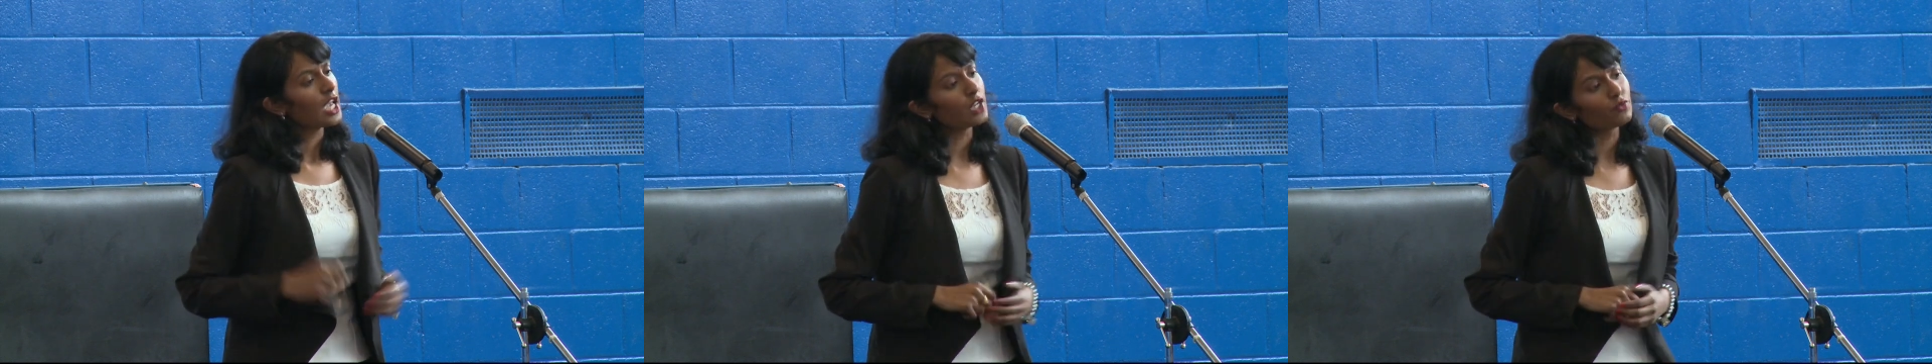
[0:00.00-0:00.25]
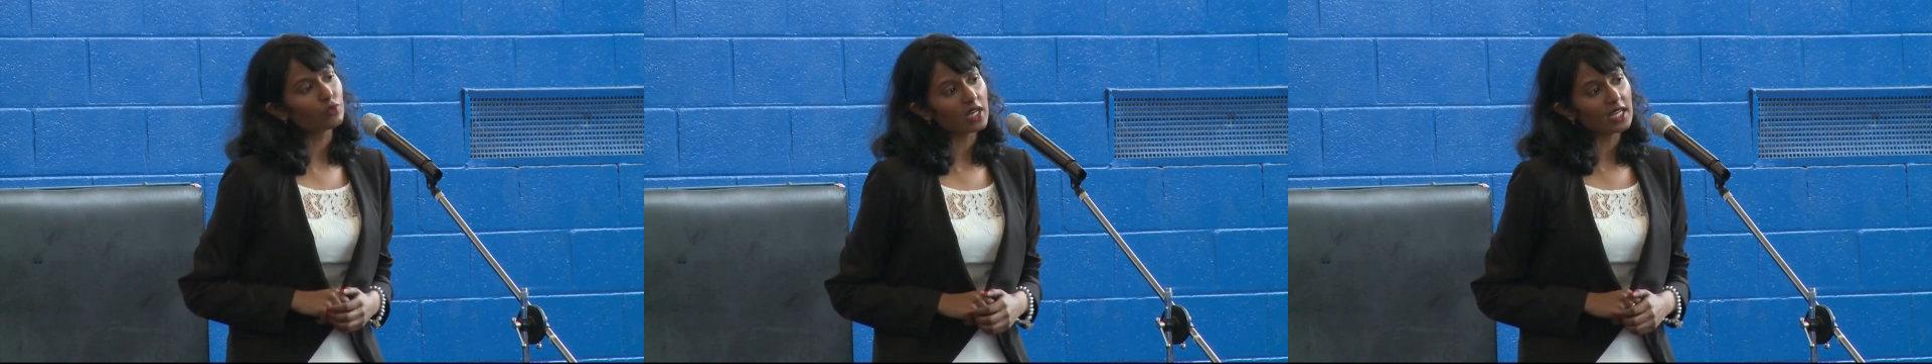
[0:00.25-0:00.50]

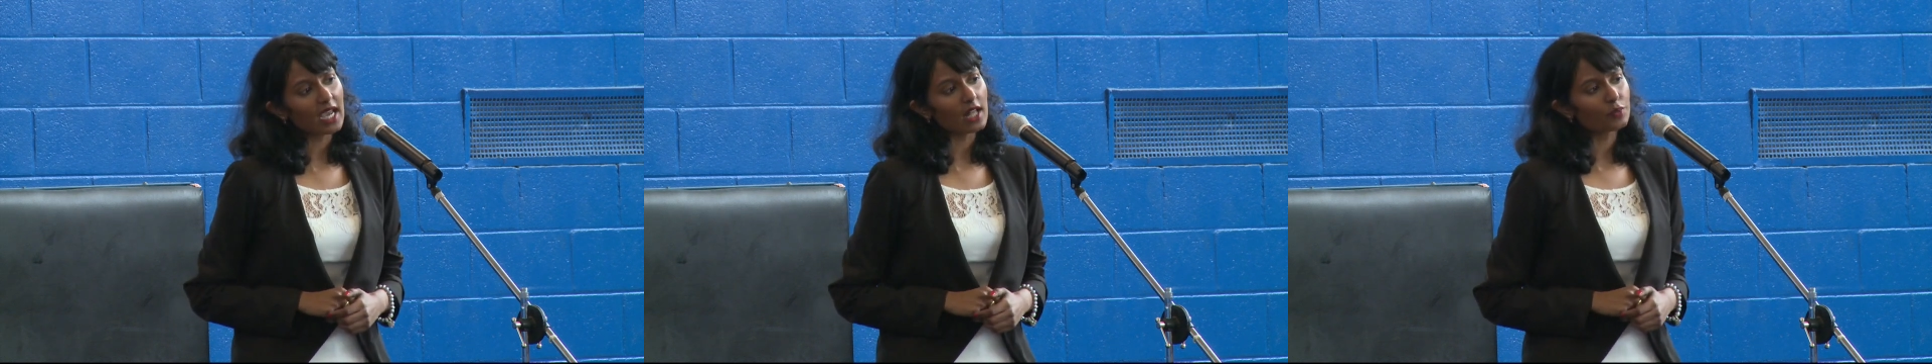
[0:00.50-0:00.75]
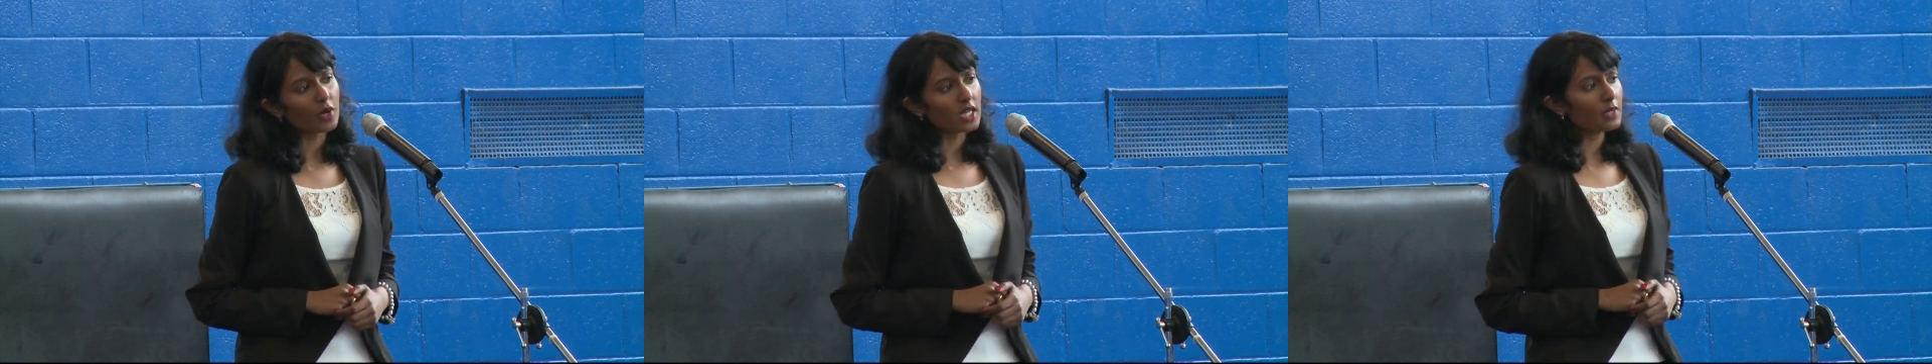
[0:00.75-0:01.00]
In
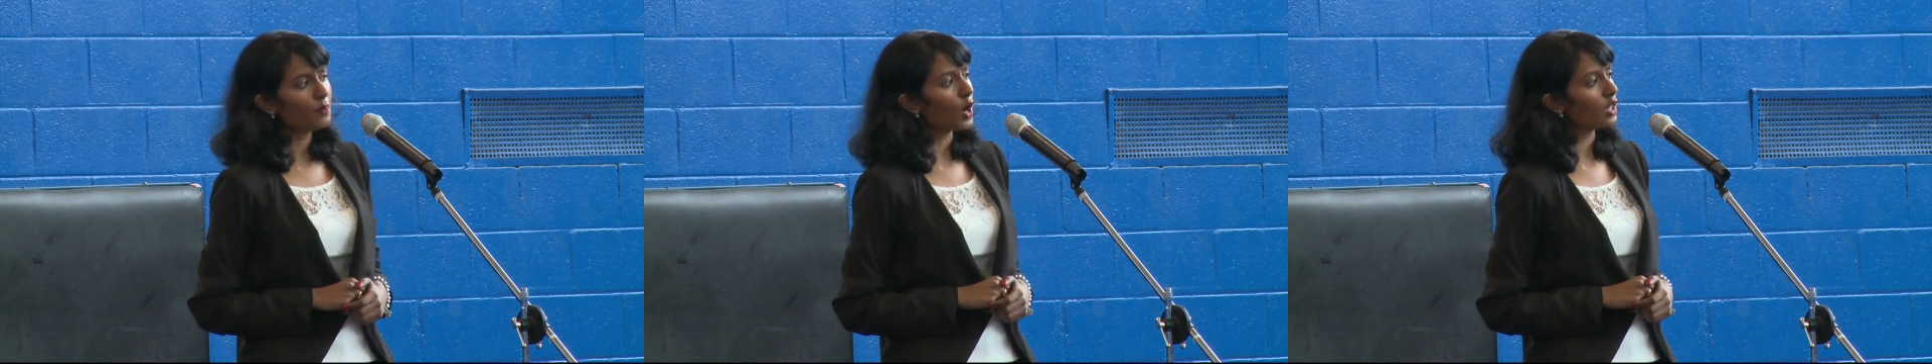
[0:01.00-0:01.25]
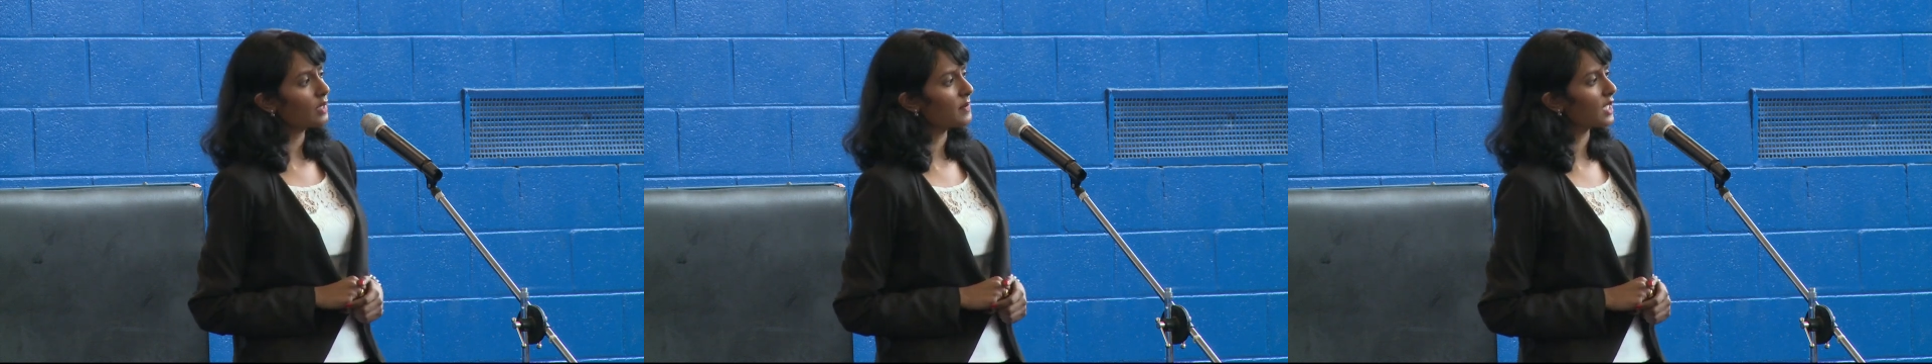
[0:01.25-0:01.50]
recalibrating
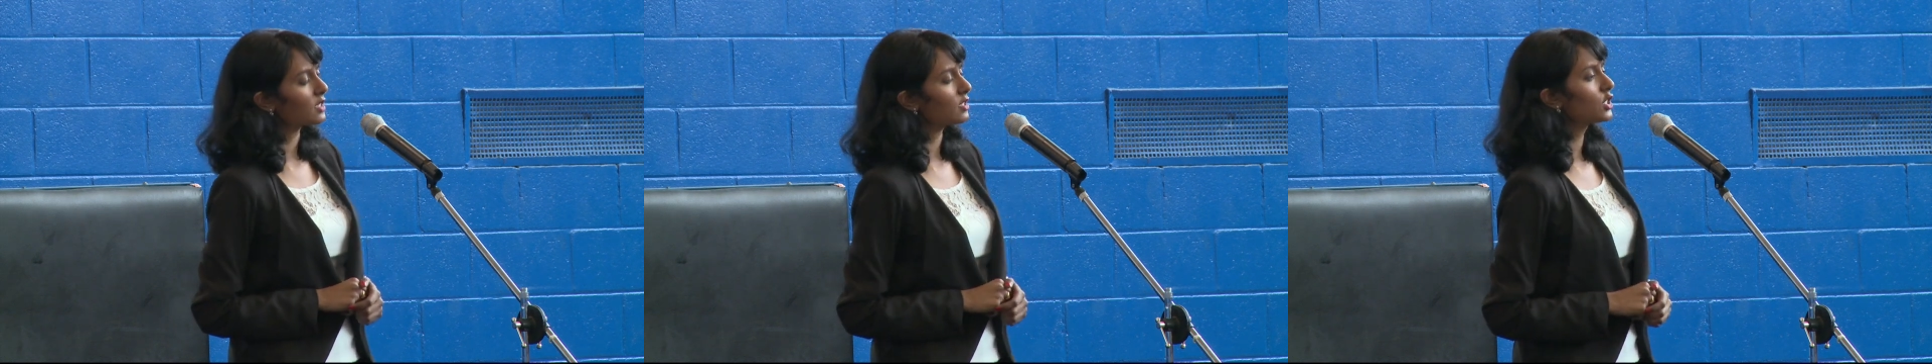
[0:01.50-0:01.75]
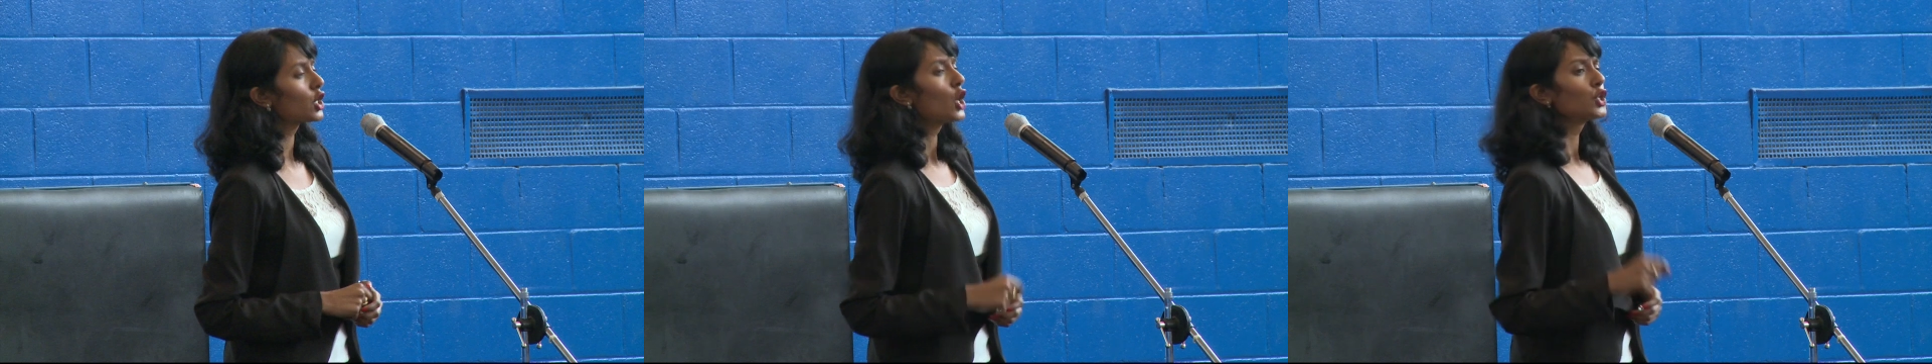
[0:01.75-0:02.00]

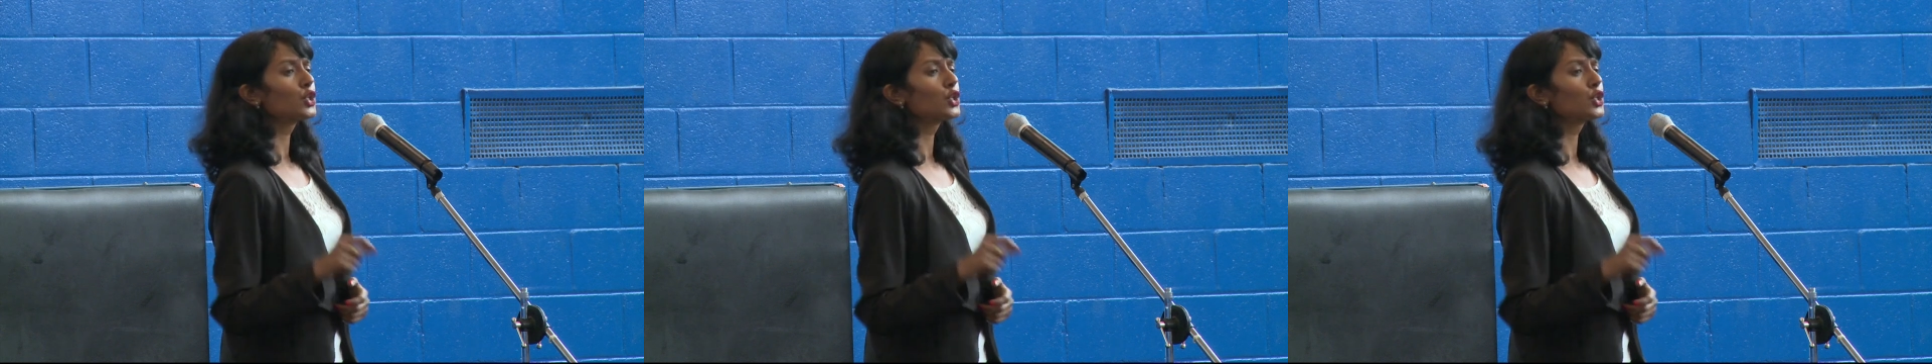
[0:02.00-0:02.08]
polymyxins